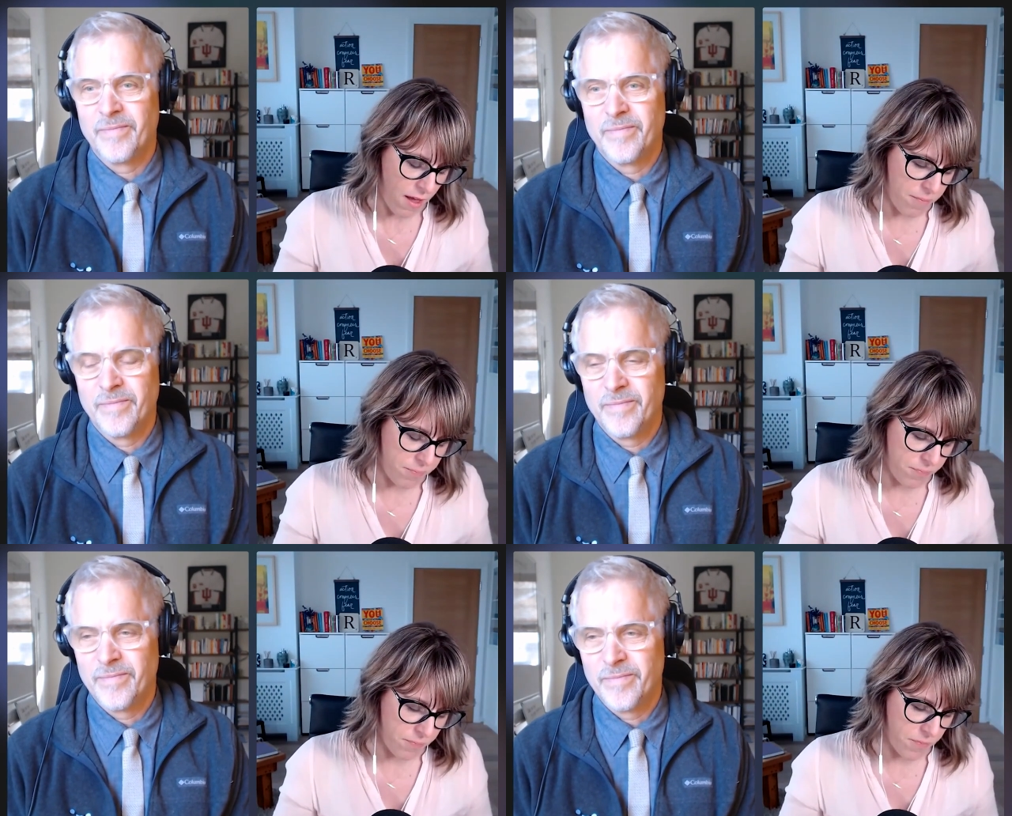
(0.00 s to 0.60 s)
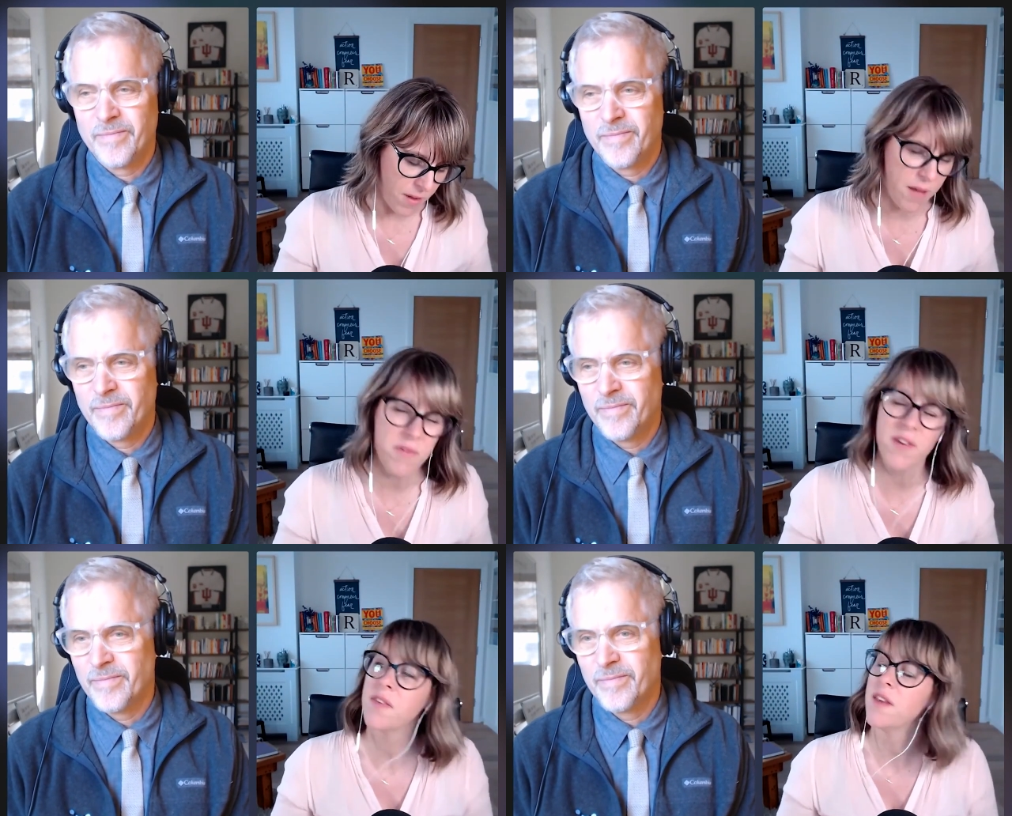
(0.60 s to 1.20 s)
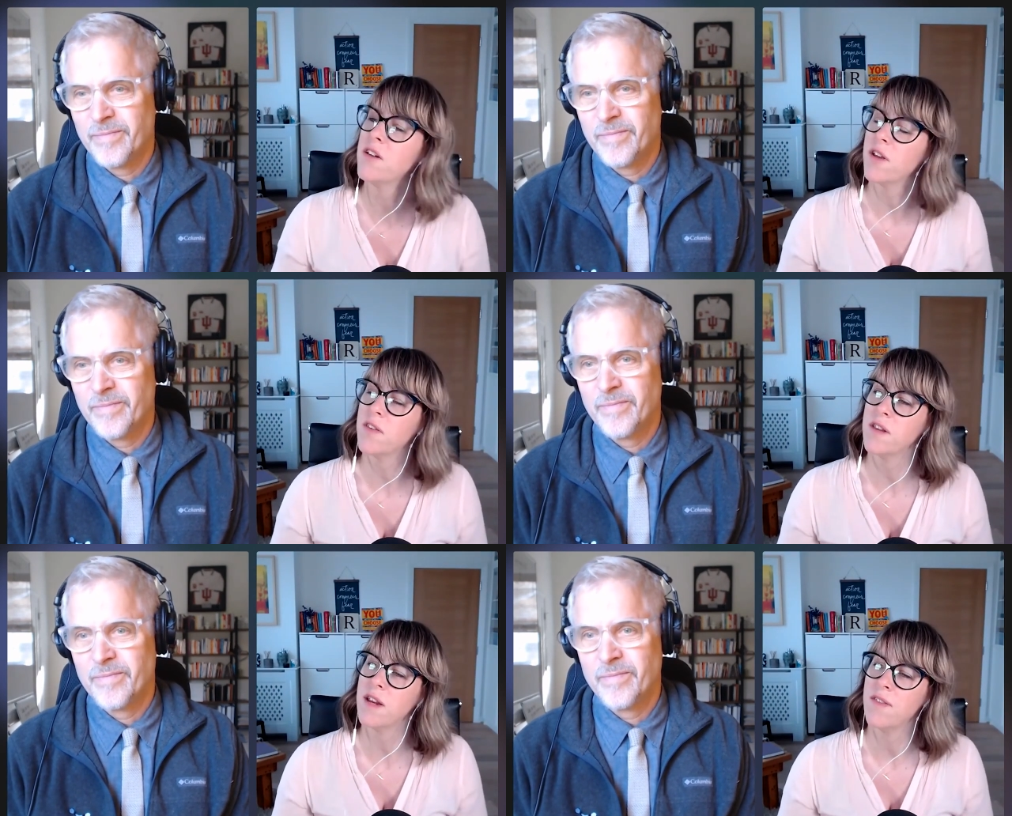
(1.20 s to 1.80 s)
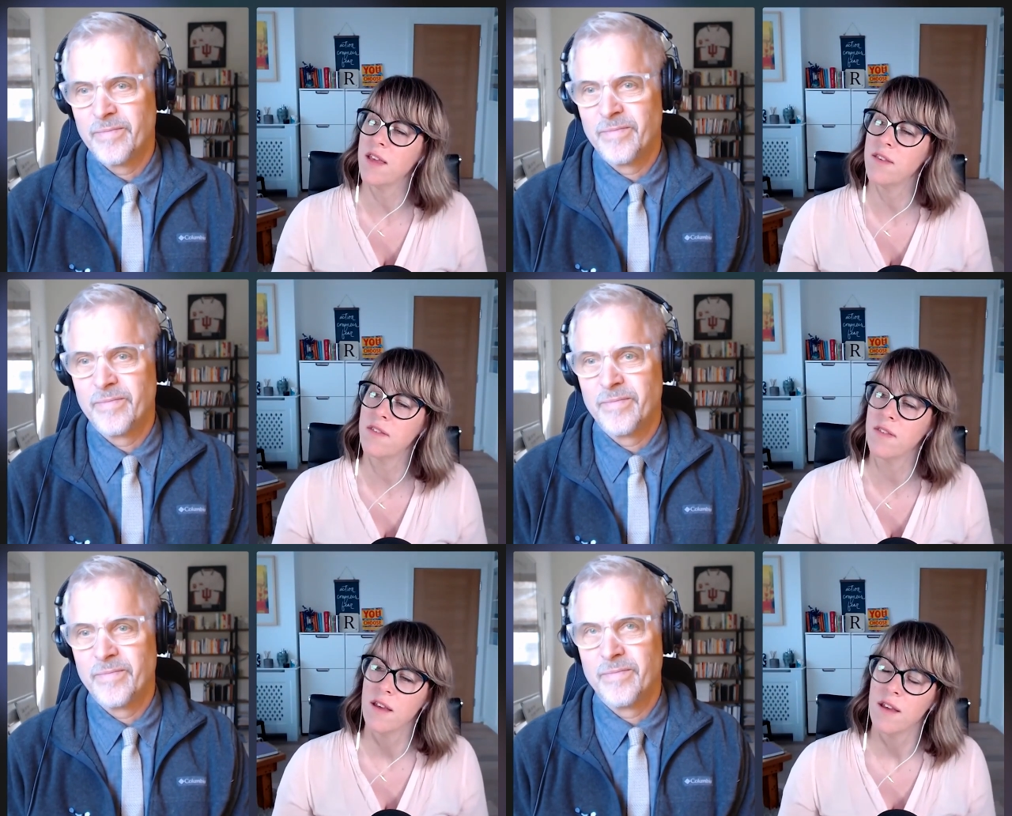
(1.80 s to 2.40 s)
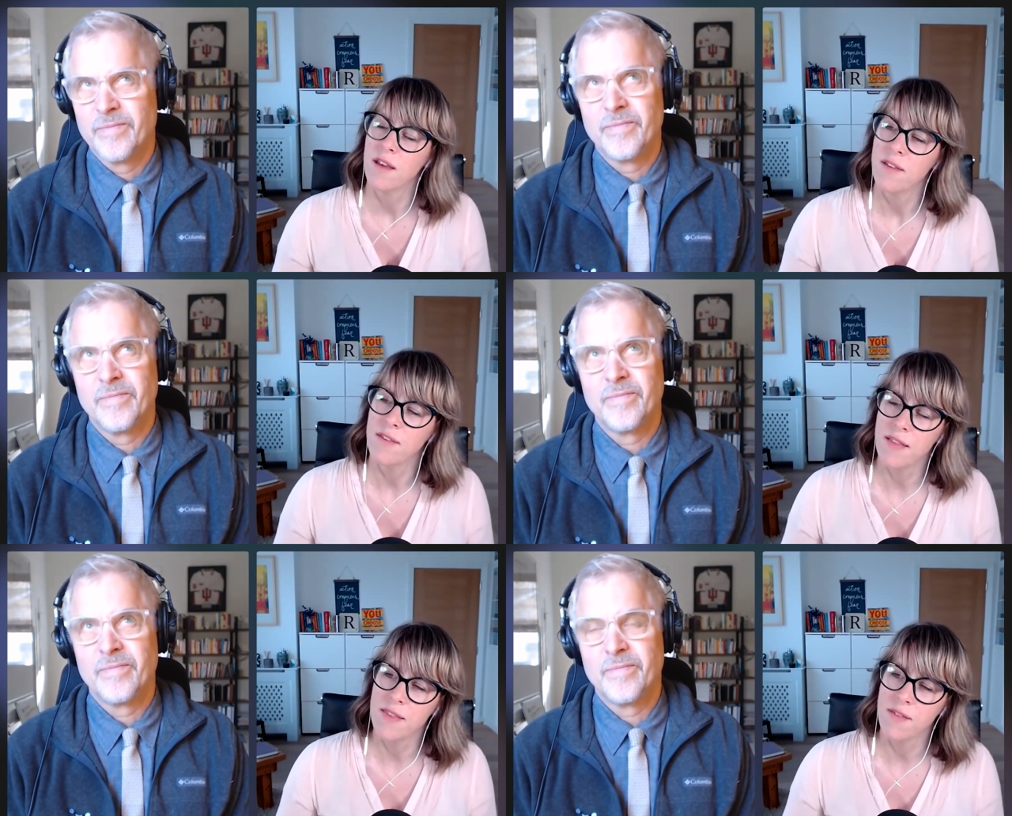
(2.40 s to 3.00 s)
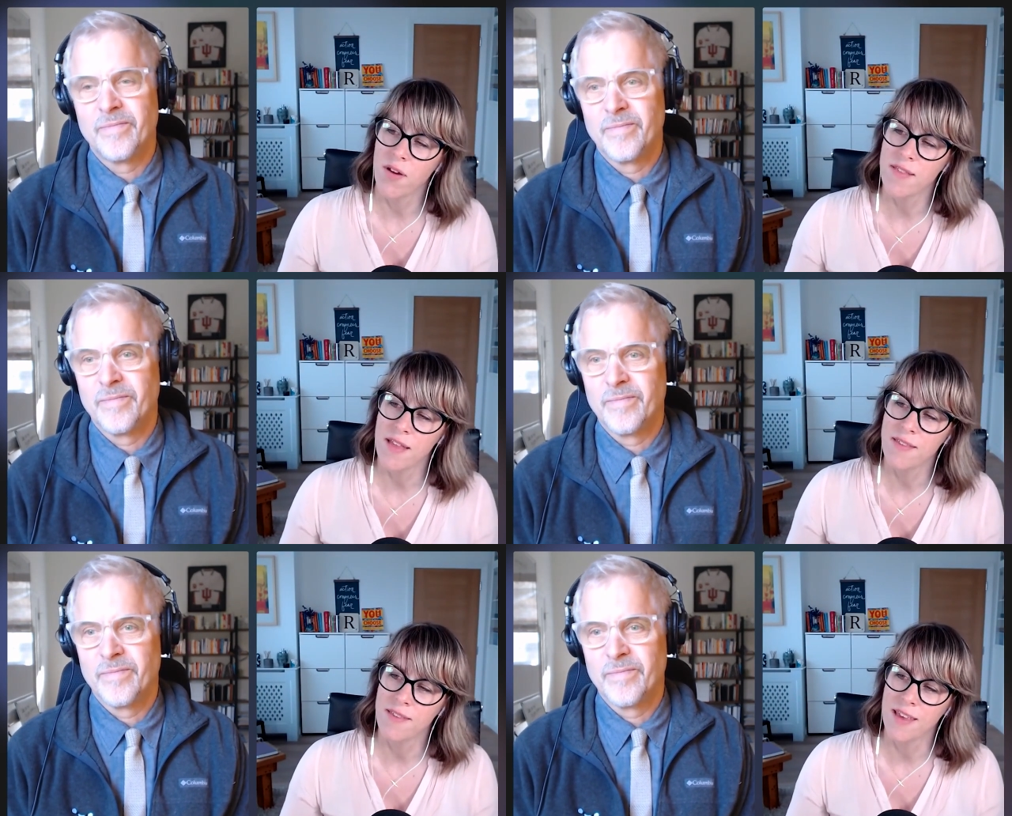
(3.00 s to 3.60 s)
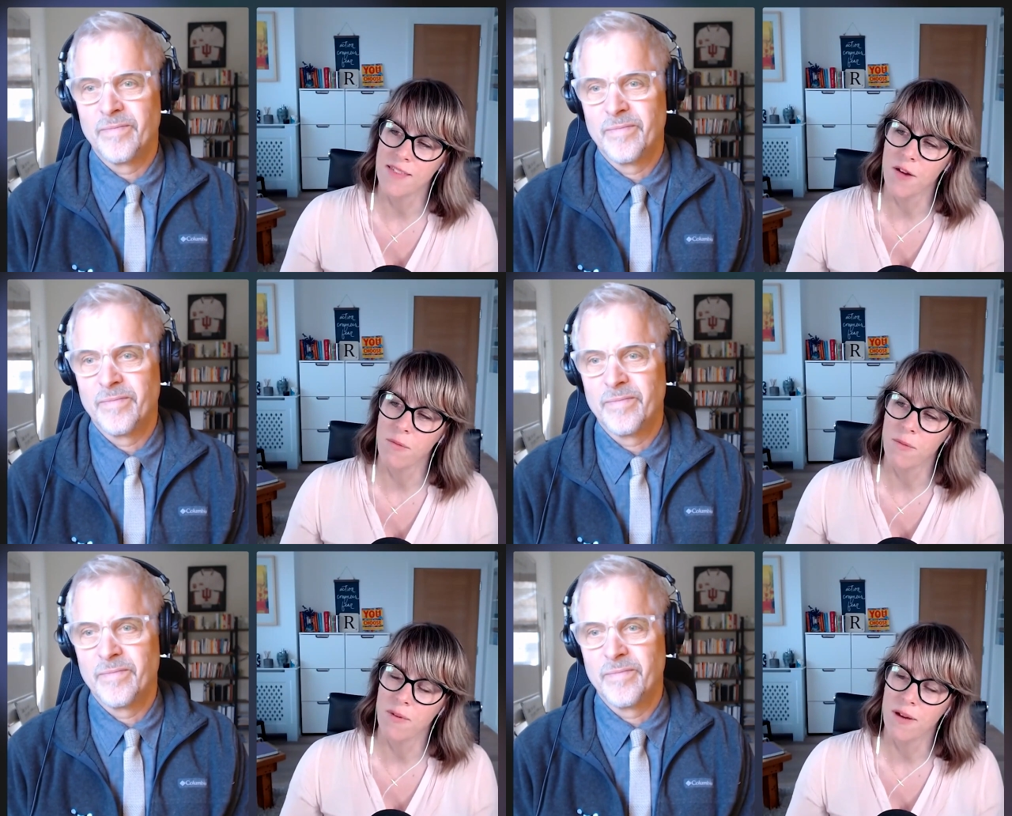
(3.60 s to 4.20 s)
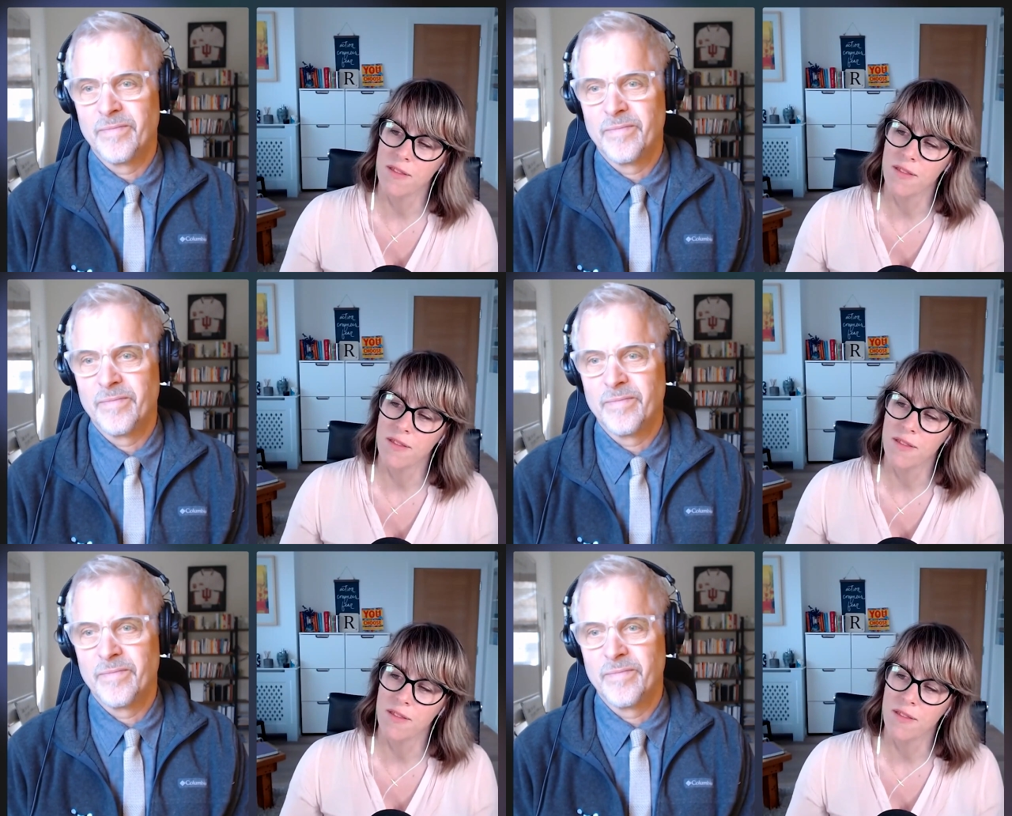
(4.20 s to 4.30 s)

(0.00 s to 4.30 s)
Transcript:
Speaker 1: Um, I'm just interested in this sense of identity, though,